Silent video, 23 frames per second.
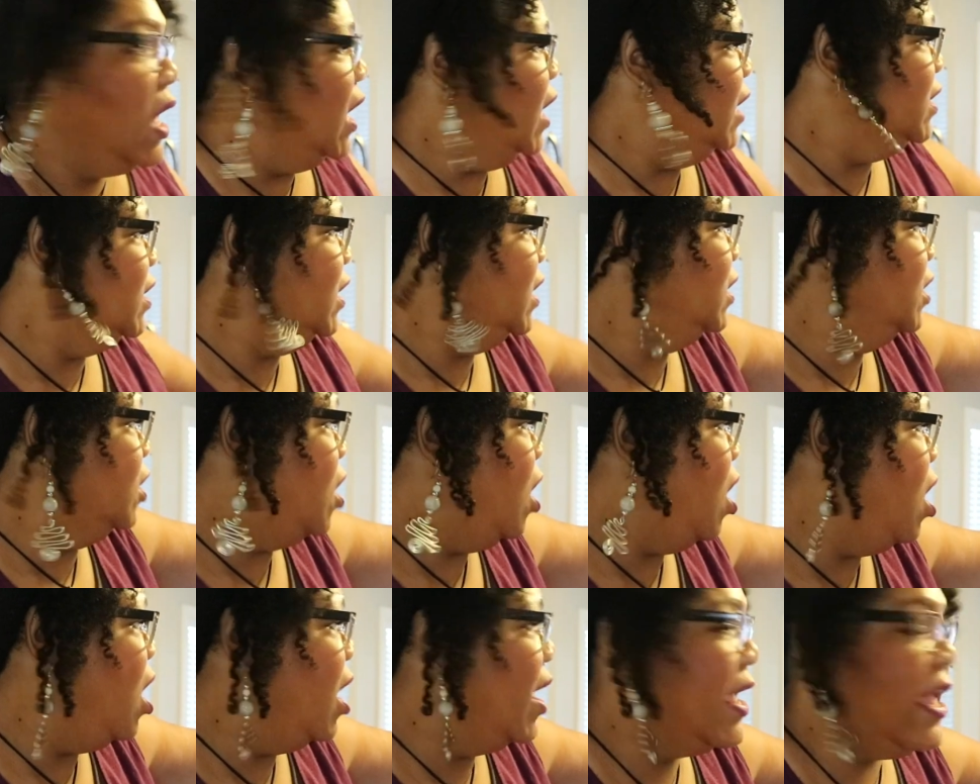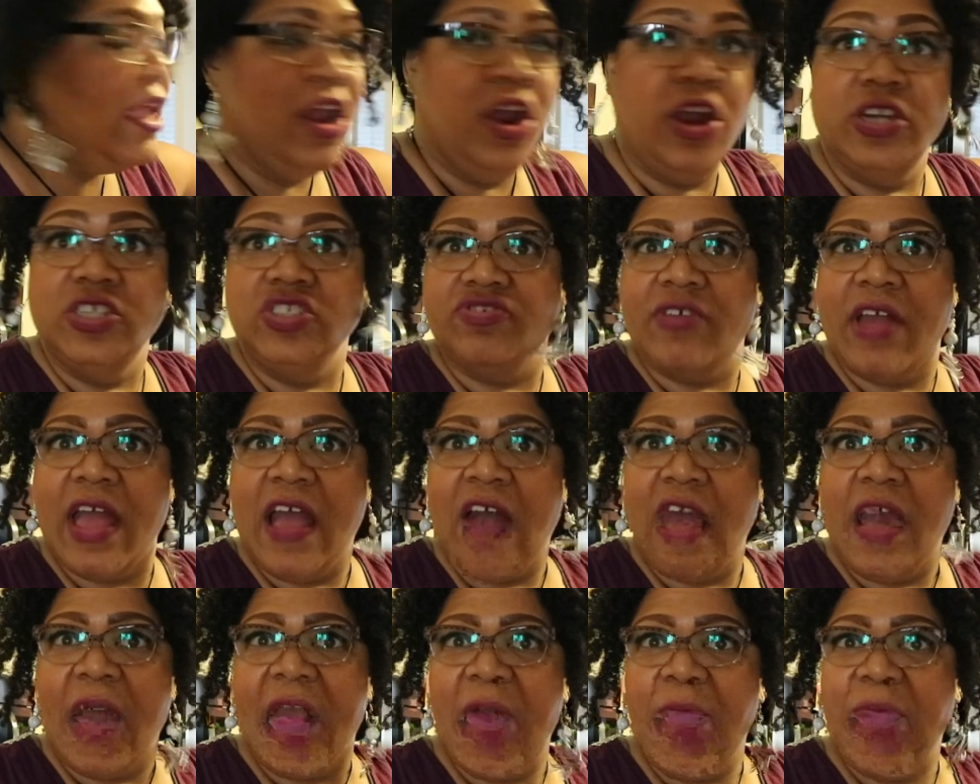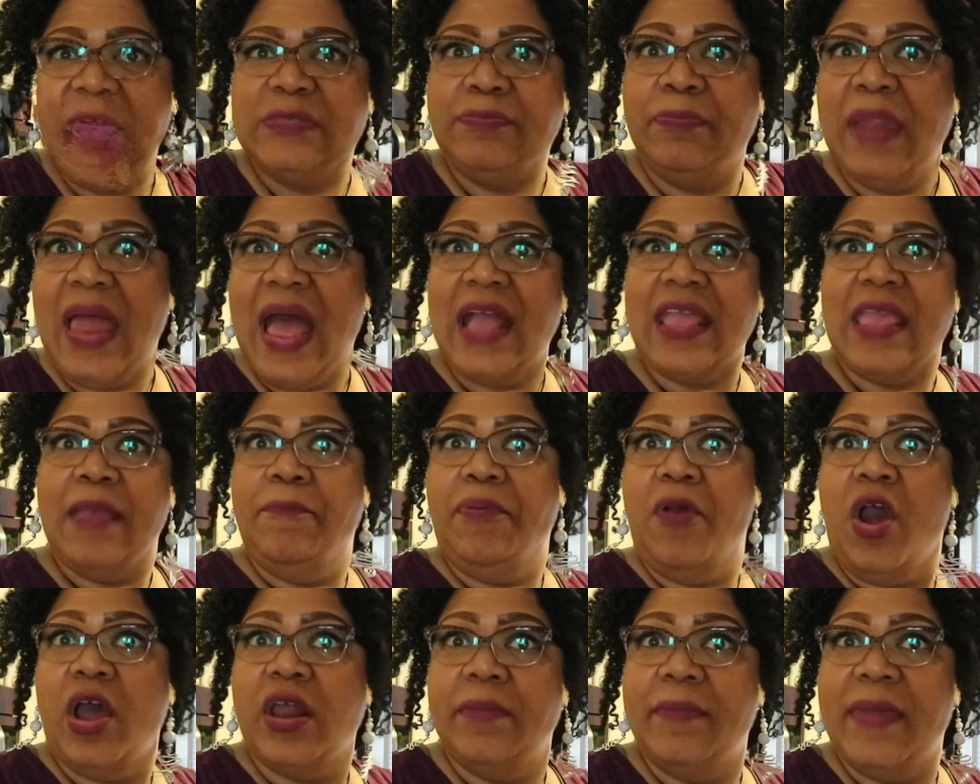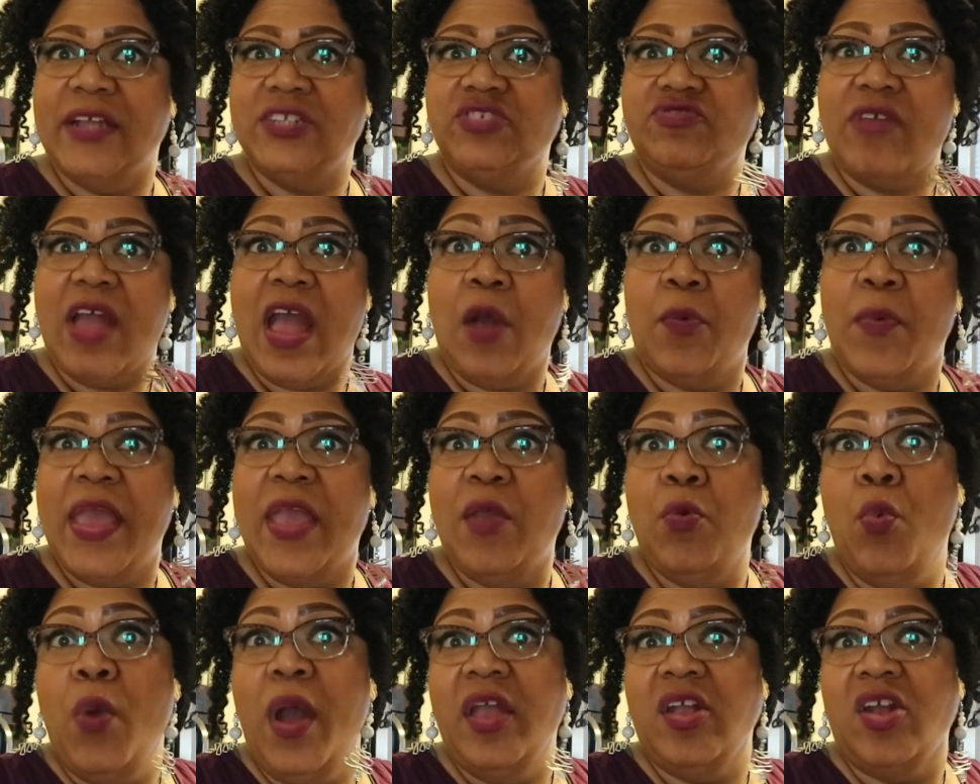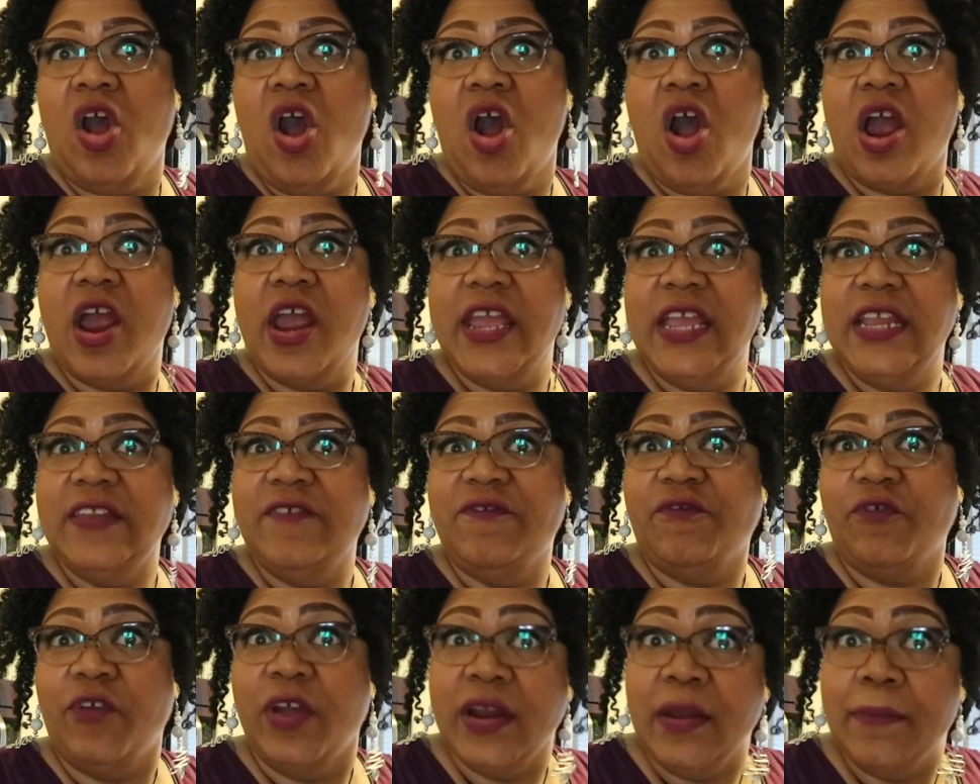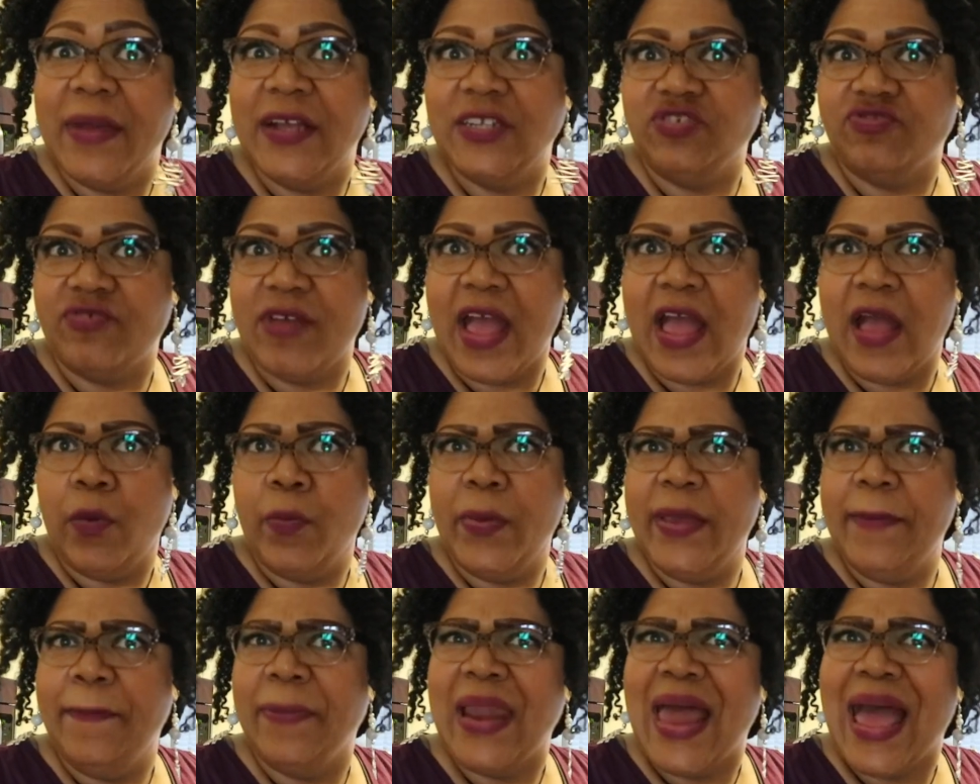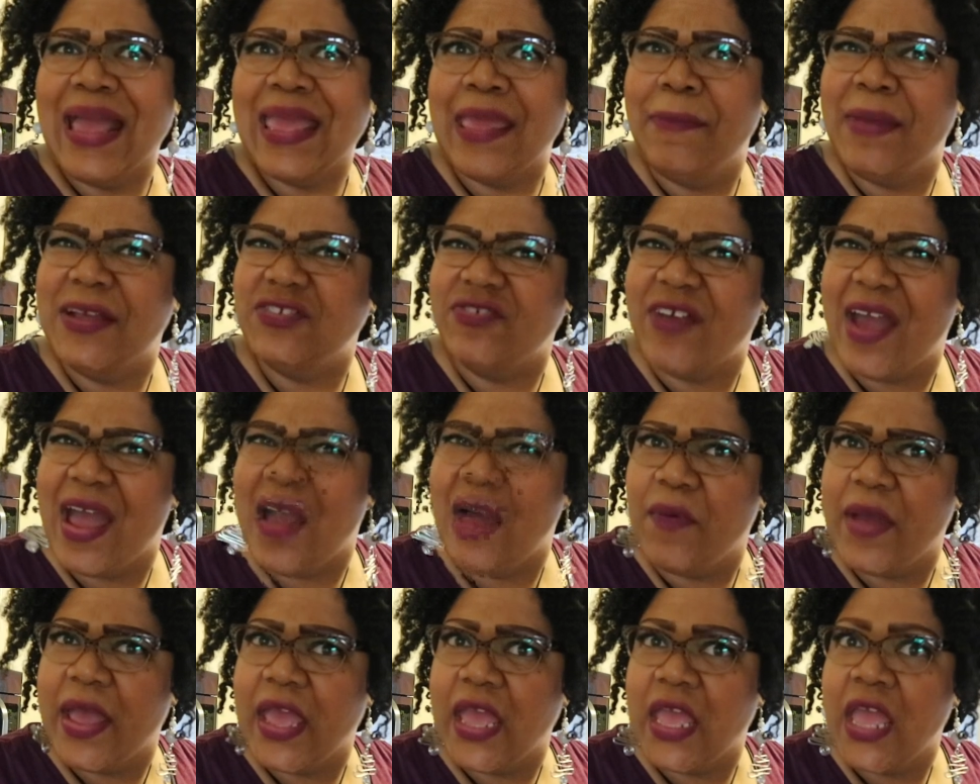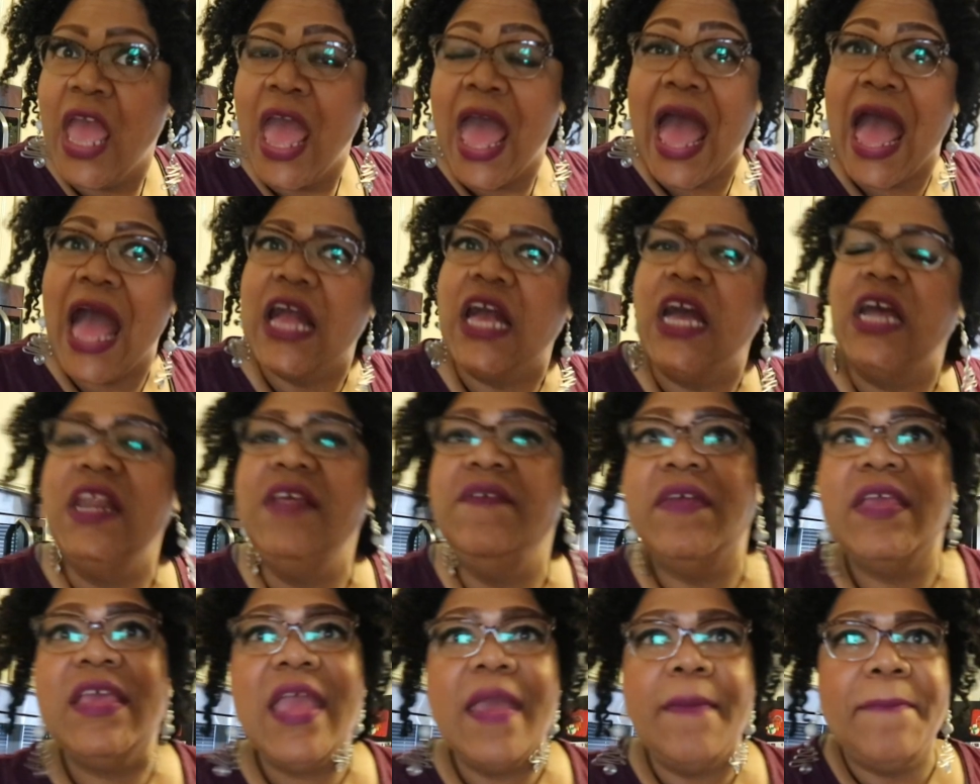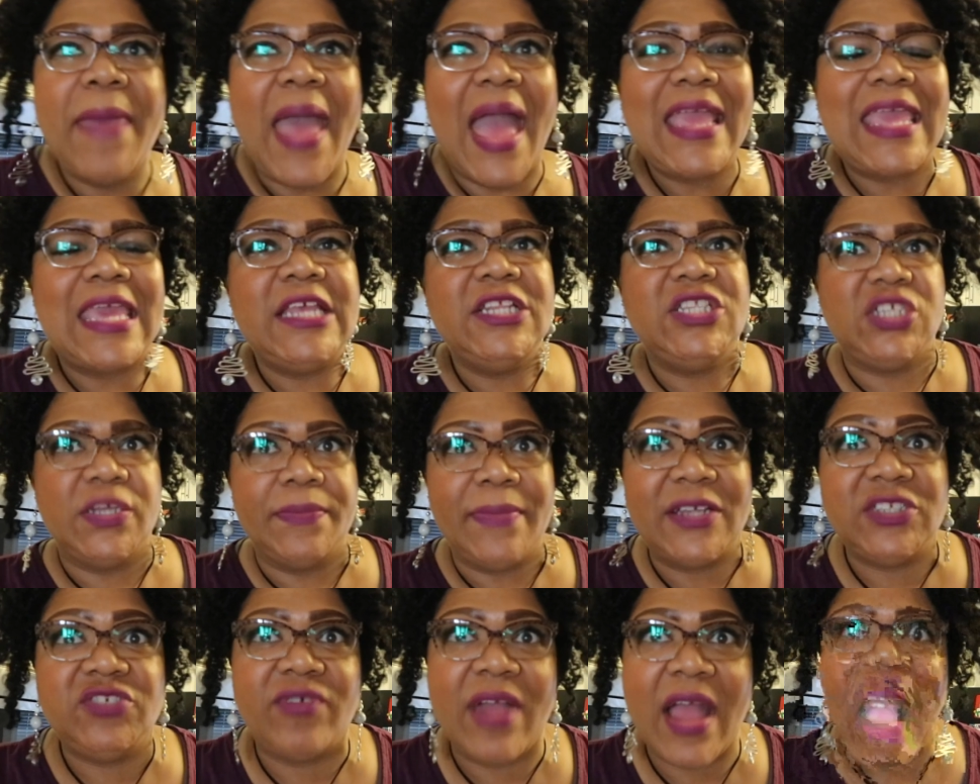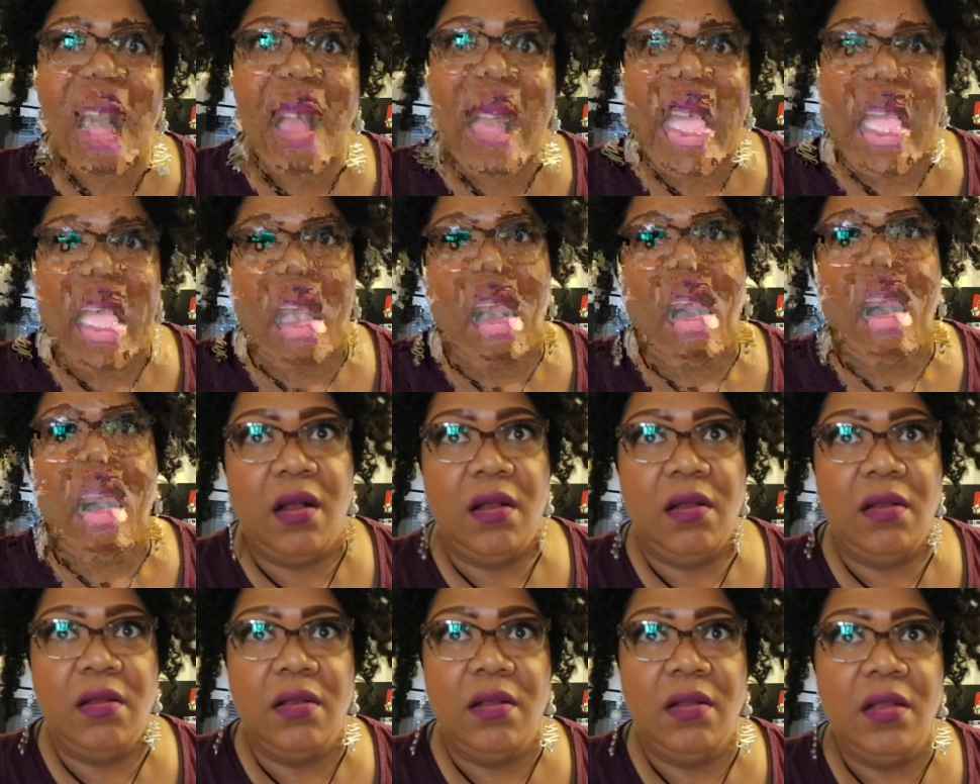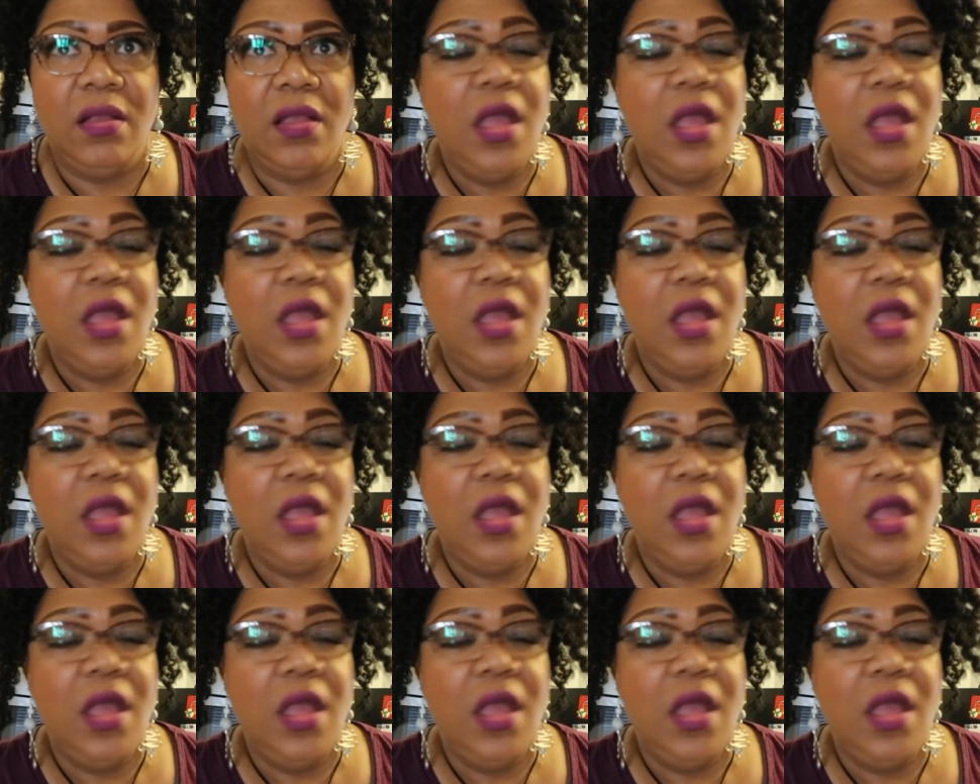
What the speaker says: And then the car in her driveway was blocking part of my driveway. One car in the front of my driveway blocking my driveway. I couldn't even get back into my driveway, y'all.